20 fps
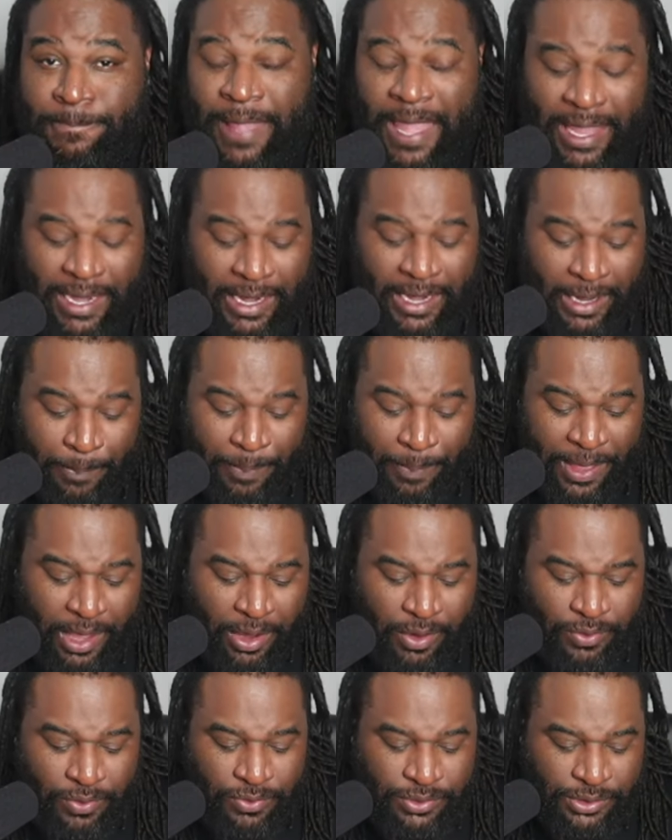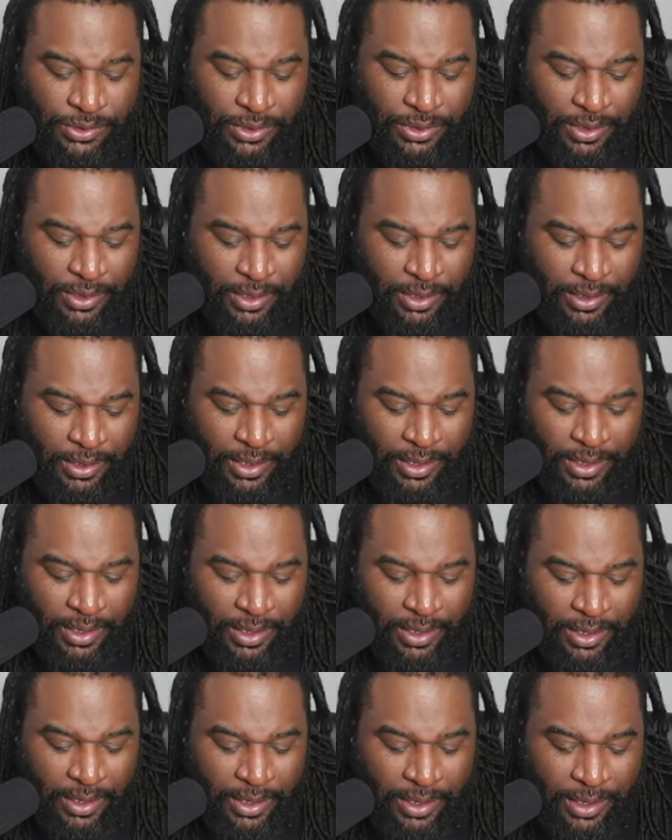And it appears
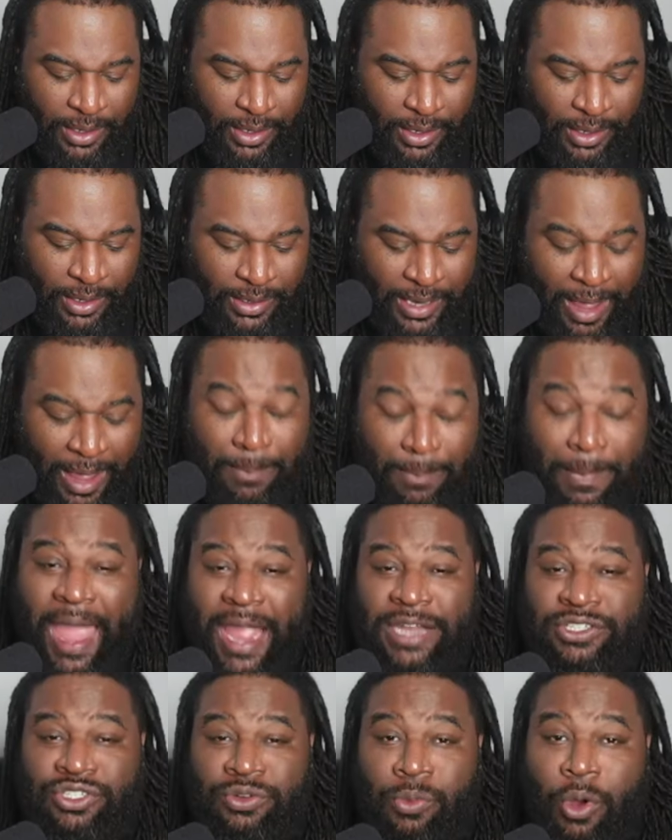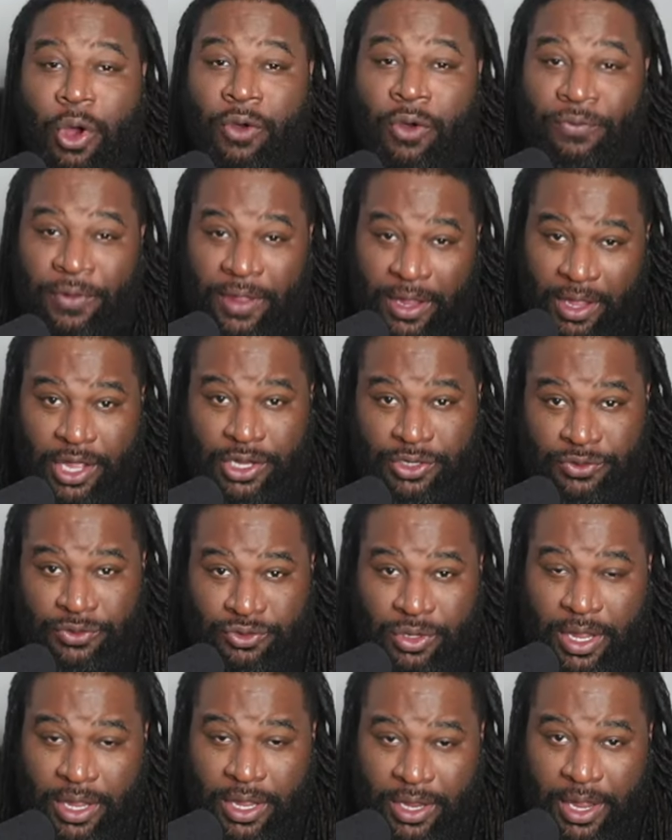that Madrimov and
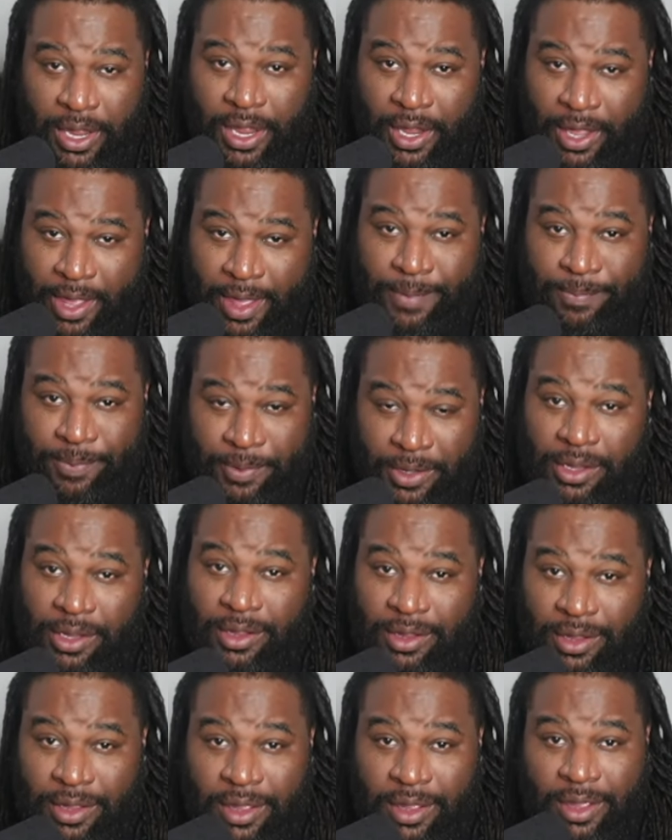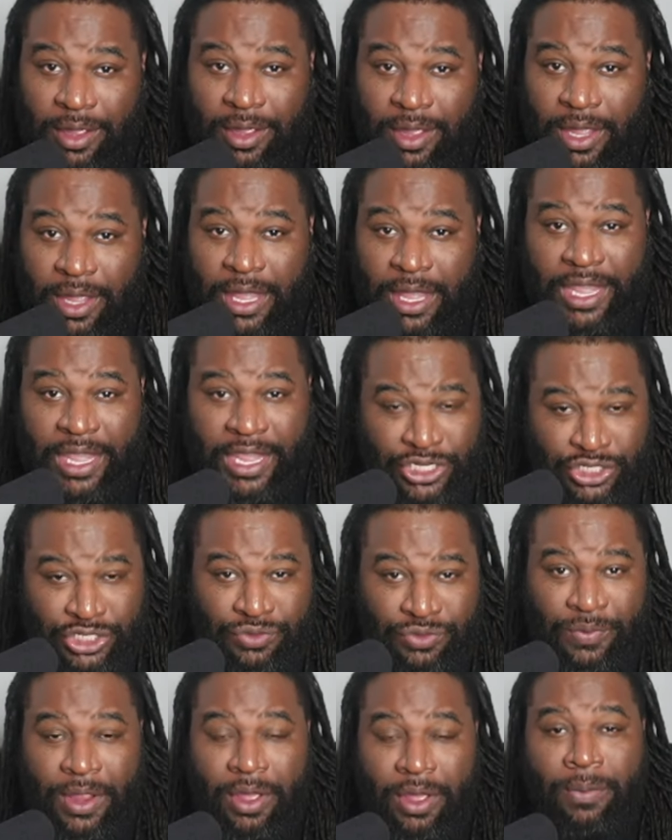company,
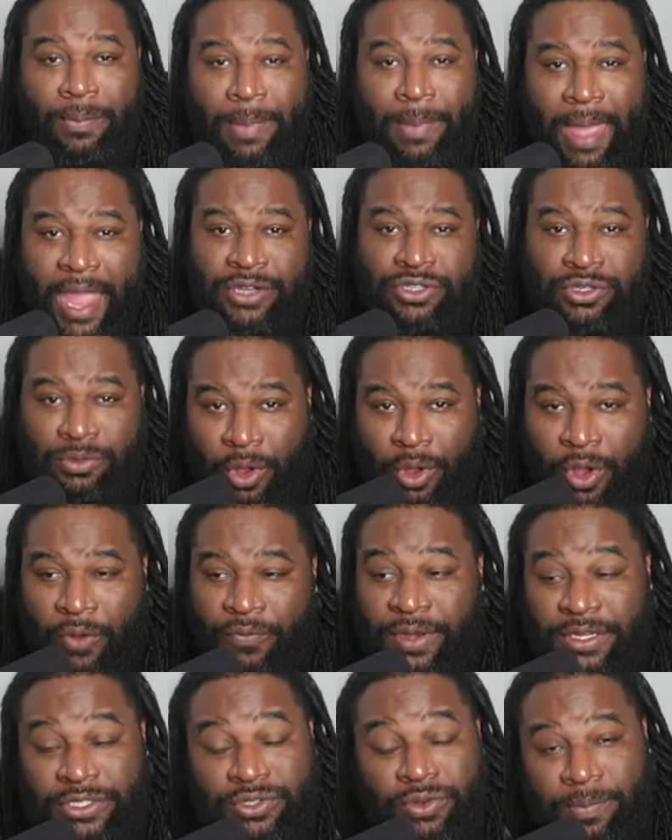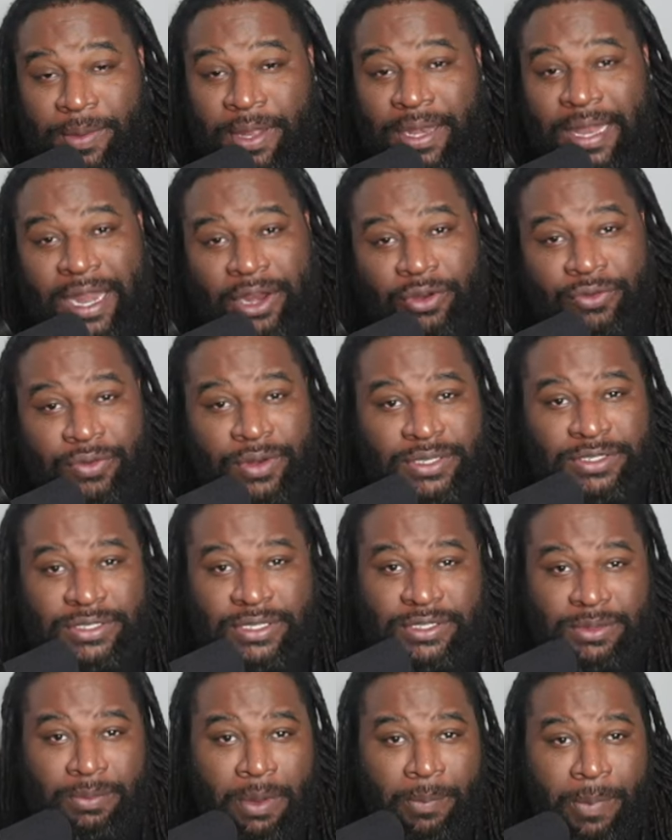Israel Madrimov, and there's going to be a lot of
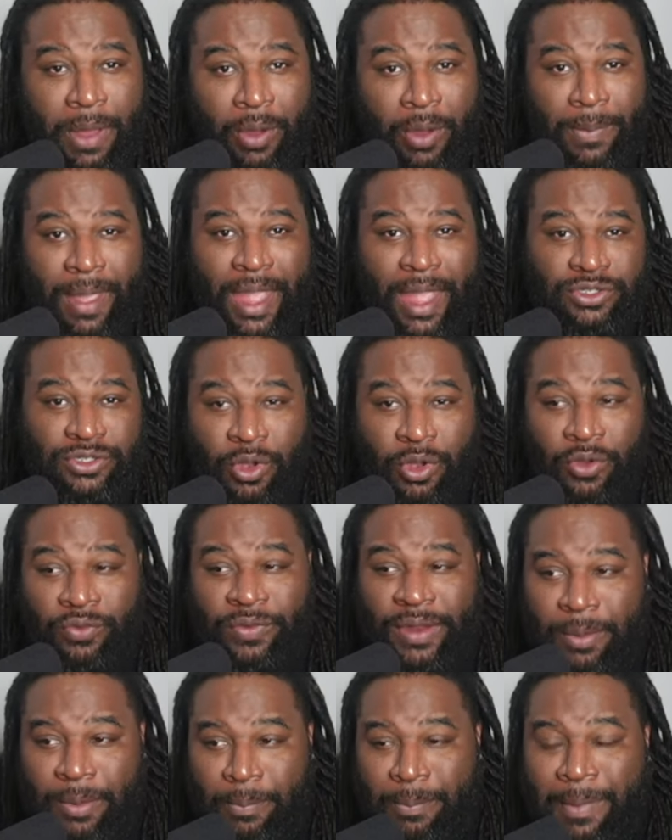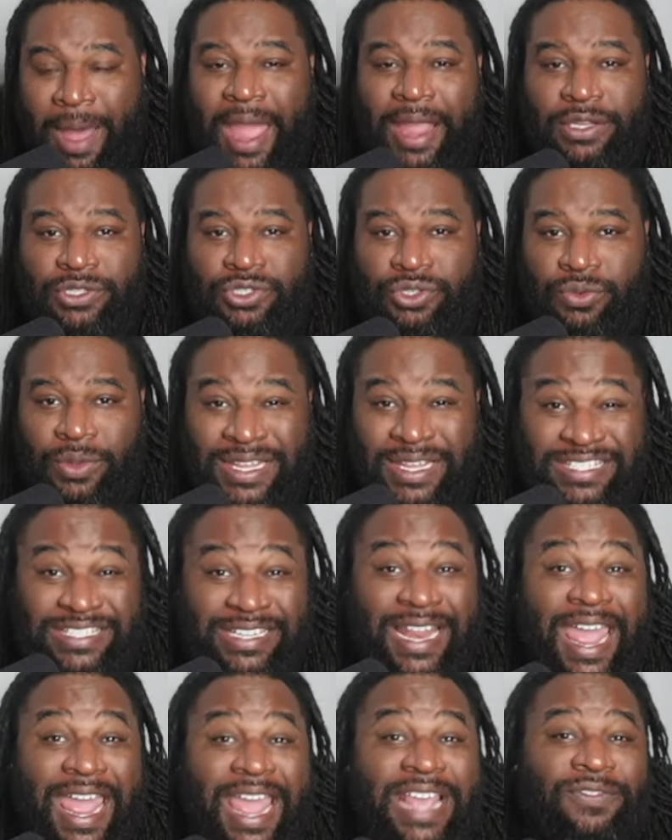criticism about Madrimov. Now, mind you, his
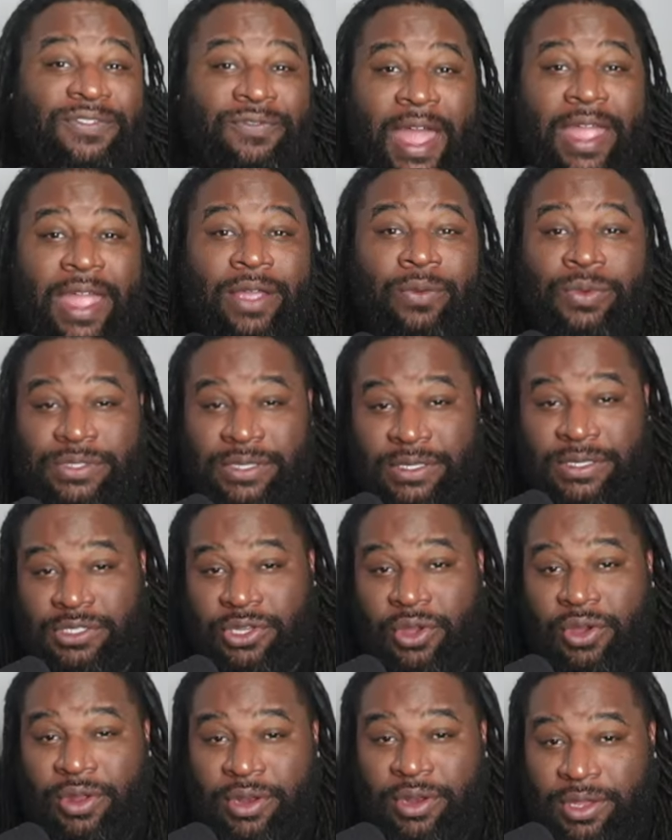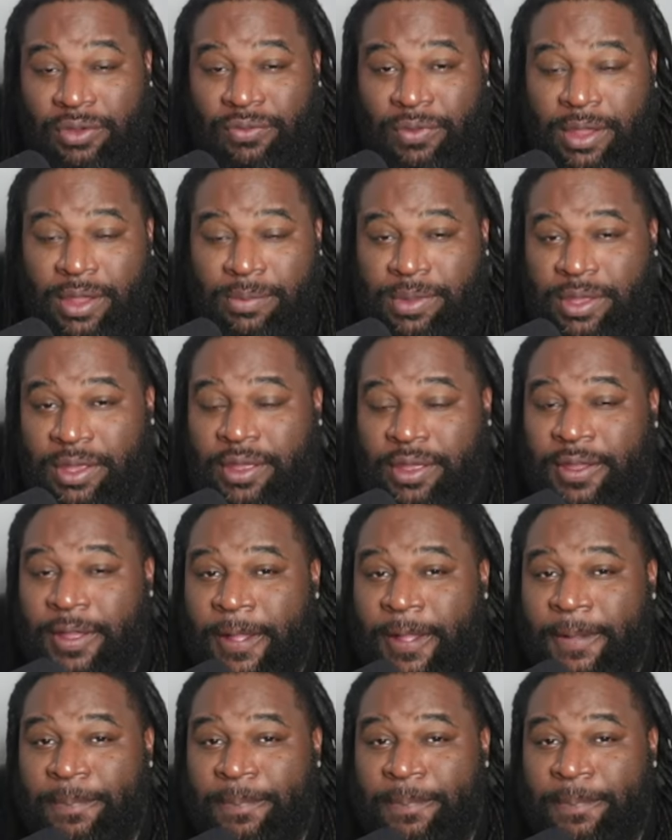last fight was in Saudi Arabia.